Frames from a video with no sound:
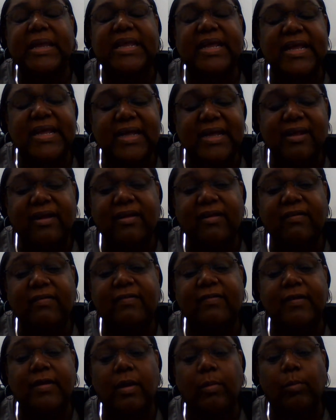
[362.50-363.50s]
because
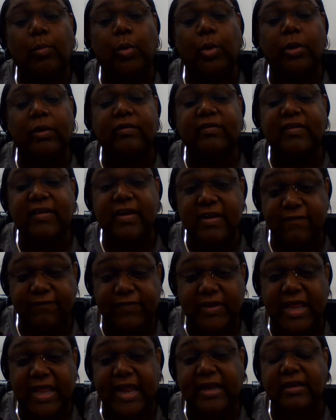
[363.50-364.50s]
some were
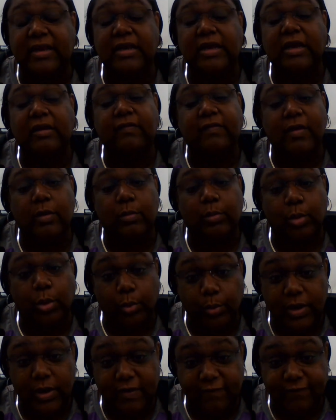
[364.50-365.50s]
deflected and some were
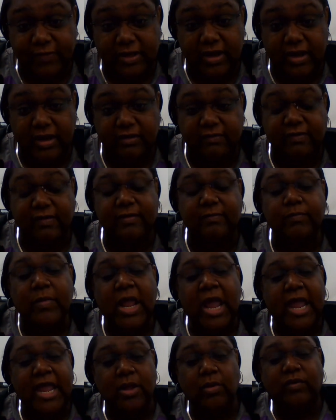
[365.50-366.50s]
reflected,
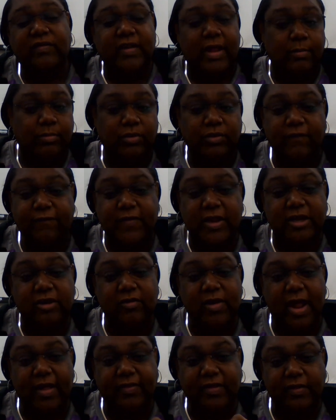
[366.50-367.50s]
he was able to
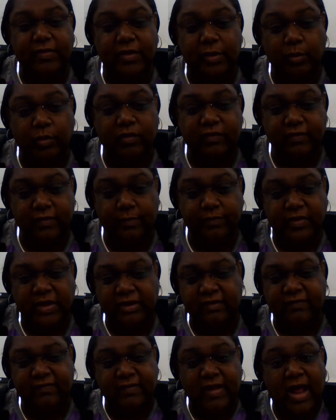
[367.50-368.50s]
figure out that there was
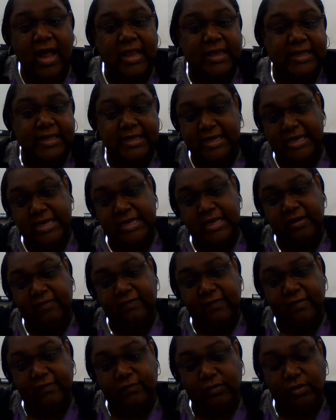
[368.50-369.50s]
something solid in the
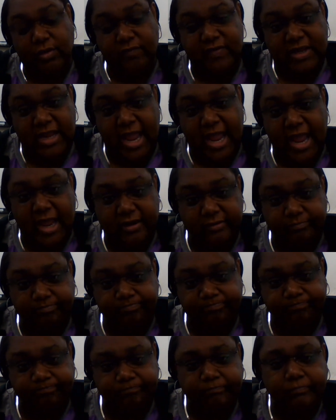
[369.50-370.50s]
center of the atom.
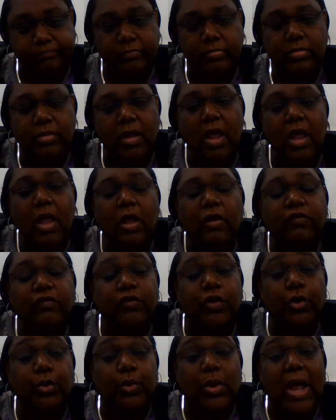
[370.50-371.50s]

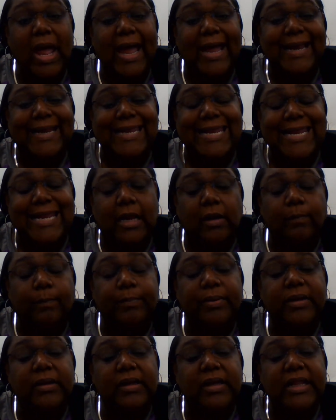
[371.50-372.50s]
So again,
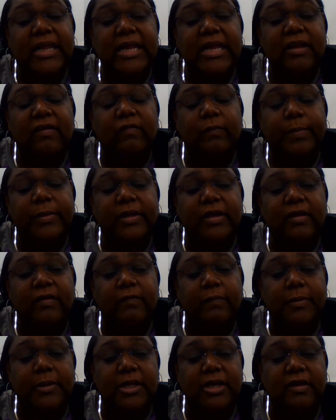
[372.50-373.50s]
please,
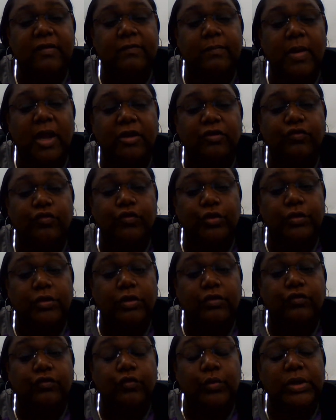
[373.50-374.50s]
please, please make sure
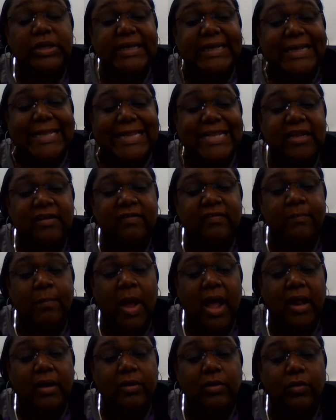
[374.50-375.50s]
that you look at these
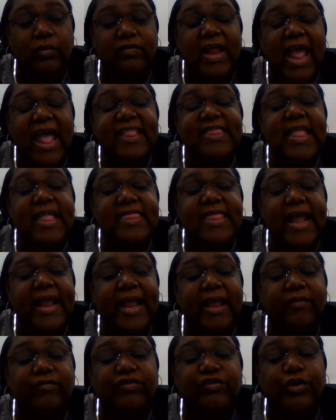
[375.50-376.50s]
models that they
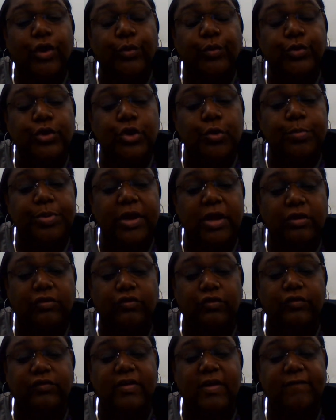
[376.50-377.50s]
have shown you
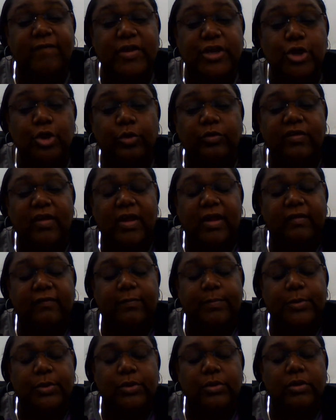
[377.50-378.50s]
pictures of in your
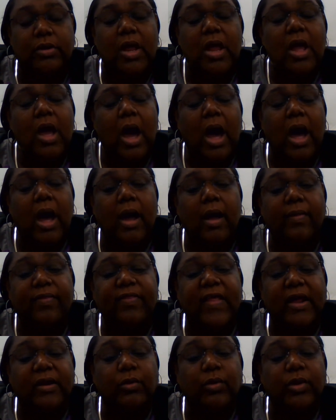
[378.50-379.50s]
textbook.
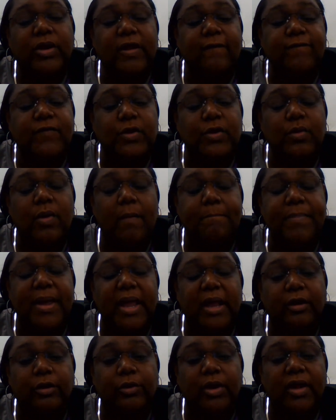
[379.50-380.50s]
That'll give you a
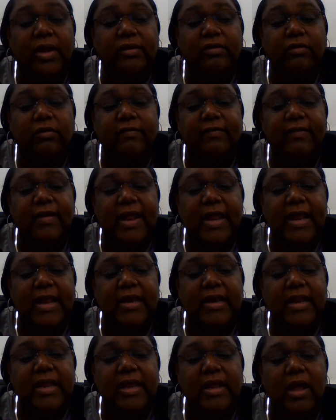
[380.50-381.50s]
better
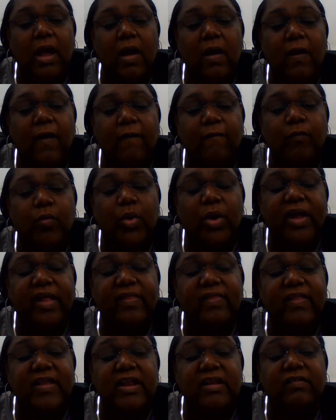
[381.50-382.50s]
understanding of
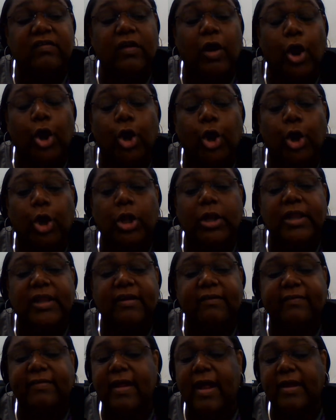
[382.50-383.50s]
what these
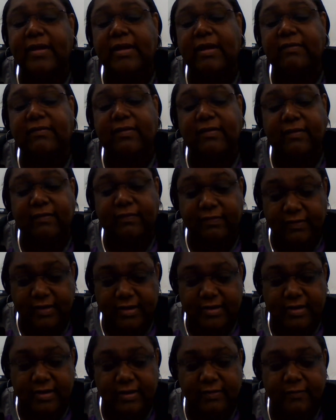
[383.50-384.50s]
early scientists
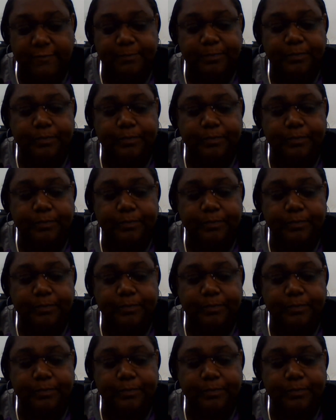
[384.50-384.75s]
said.